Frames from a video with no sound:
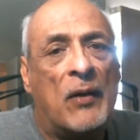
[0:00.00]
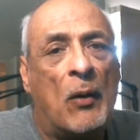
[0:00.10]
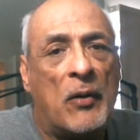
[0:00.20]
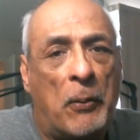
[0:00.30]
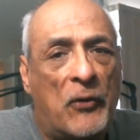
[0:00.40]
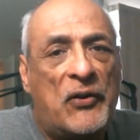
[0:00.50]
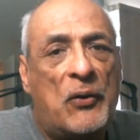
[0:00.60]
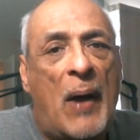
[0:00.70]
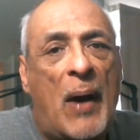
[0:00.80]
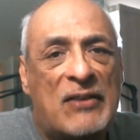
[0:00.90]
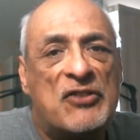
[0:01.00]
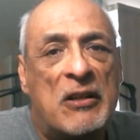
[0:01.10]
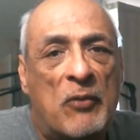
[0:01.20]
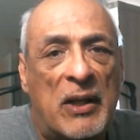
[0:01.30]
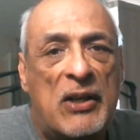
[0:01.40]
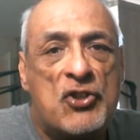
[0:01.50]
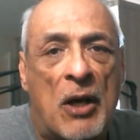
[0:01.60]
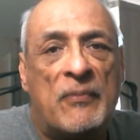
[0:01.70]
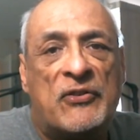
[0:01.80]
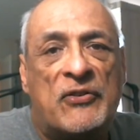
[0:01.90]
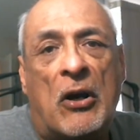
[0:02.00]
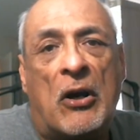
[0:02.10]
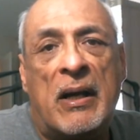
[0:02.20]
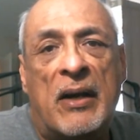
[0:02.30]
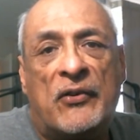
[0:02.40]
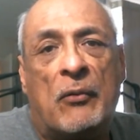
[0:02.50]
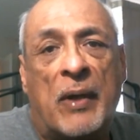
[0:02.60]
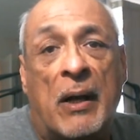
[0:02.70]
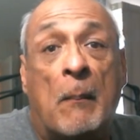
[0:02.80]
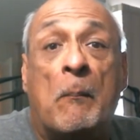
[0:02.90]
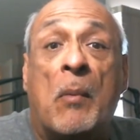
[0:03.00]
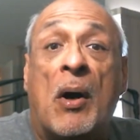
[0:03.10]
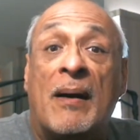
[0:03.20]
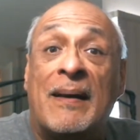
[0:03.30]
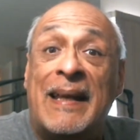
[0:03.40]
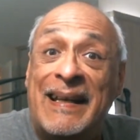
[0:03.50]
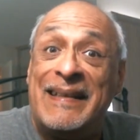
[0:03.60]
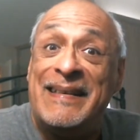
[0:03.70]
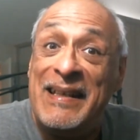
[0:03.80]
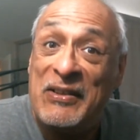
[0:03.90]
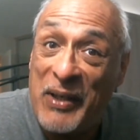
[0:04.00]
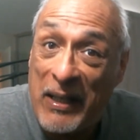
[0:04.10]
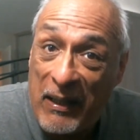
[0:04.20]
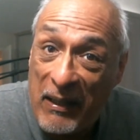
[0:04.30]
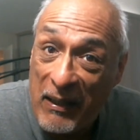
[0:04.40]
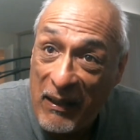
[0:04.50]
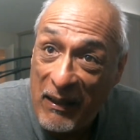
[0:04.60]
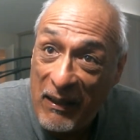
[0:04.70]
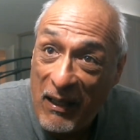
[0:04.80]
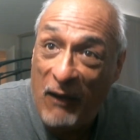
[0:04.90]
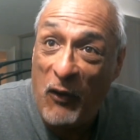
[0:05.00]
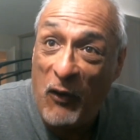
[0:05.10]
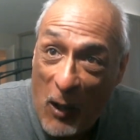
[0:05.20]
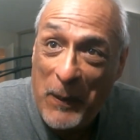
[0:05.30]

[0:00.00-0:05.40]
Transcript: the person who actually really jump-started his career, Marlene Dietrich, of